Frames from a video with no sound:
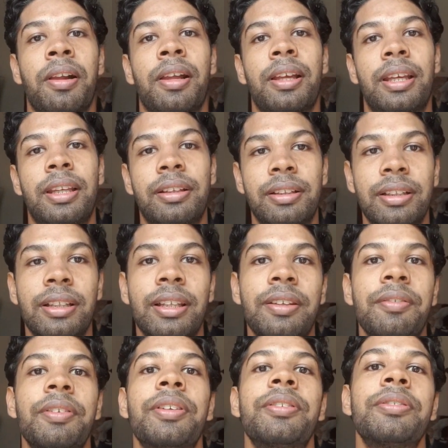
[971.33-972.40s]
it will give
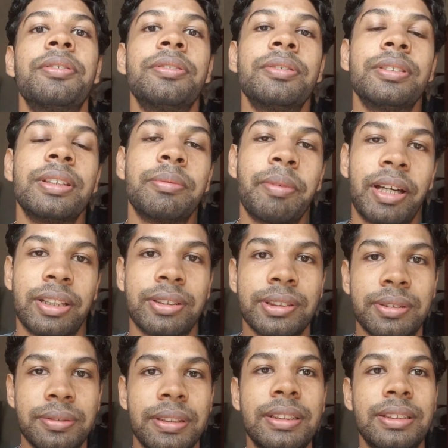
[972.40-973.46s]
you the macro
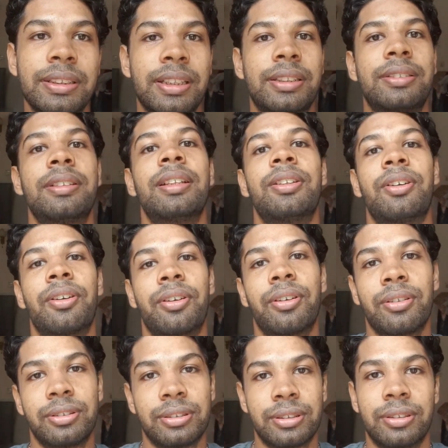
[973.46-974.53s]
splits as well, not
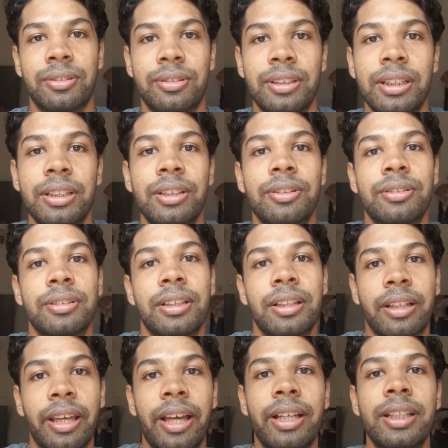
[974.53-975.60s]
only the
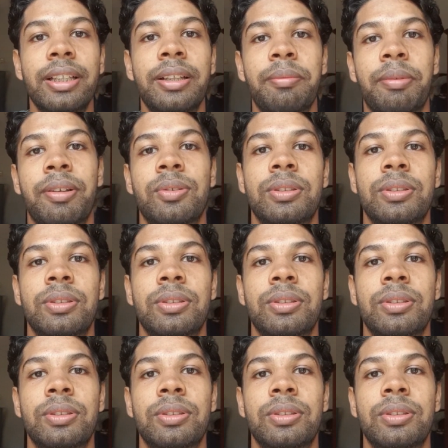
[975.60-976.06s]
calorie amount.